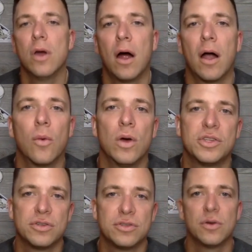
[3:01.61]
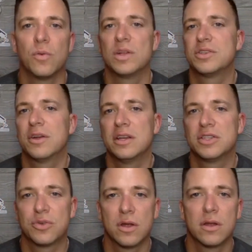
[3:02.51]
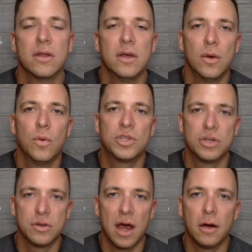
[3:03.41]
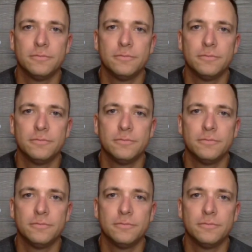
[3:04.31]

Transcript: are, what you're doing, what's your history, and what you do now.